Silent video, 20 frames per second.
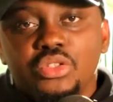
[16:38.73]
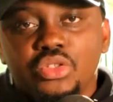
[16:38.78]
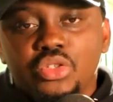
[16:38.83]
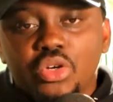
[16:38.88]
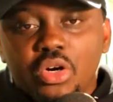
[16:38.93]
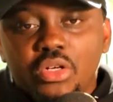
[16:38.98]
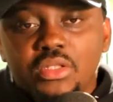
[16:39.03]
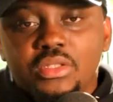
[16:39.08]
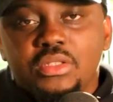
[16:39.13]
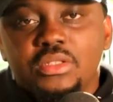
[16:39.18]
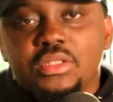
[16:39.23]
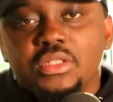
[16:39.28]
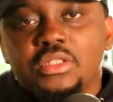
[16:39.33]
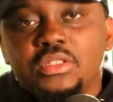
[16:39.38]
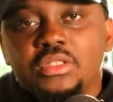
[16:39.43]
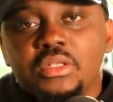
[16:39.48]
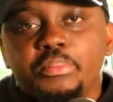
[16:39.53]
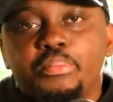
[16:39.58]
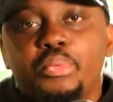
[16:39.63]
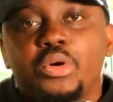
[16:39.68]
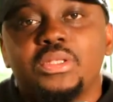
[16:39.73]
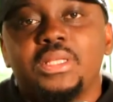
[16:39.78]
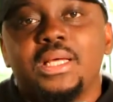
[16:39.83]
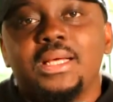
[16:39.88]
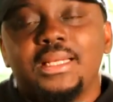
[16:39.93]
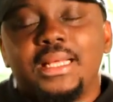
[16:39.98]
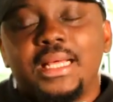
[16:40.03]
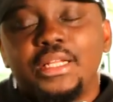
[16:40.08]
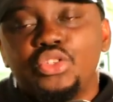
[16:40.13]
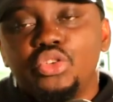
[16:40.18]
Yours is
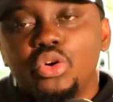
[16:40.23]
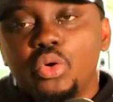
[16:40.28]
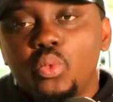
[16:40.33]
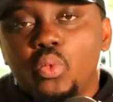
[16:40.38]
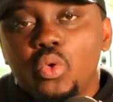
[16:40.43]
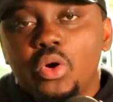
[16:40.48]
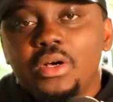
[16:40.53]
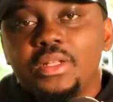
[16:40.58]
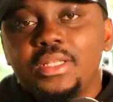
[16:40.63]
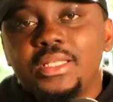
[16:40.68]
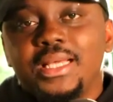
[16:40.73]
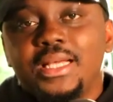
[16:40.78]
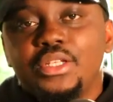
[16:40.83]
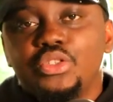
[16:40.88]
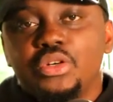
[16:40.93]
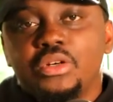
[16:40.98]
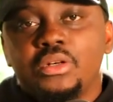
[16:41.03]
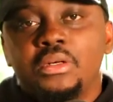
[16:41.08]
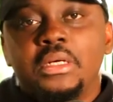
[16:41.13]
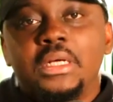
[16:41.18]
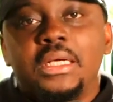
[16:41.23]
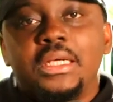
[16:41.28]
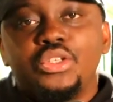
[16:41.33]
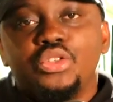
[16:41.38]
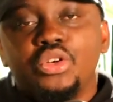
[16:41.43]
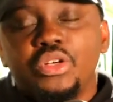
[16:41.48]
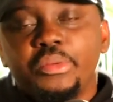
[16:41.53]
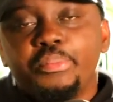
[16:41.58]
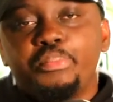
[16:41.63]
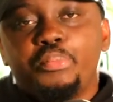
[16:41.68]
important, and you're worthy, and you're
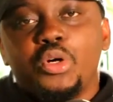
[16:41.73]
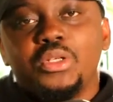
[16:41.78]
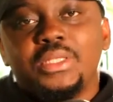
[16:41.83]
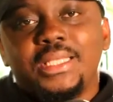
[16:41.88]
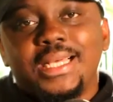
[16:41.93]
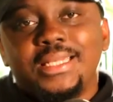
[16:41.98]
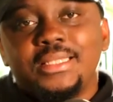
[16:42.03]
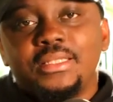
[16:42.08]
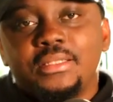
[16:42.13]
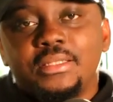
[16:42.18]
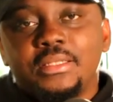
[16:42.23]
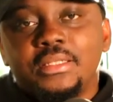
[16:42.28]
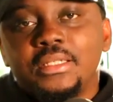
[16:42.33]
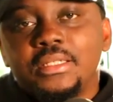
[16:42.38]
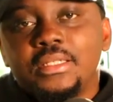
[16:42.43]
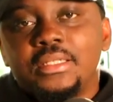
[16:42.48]
important.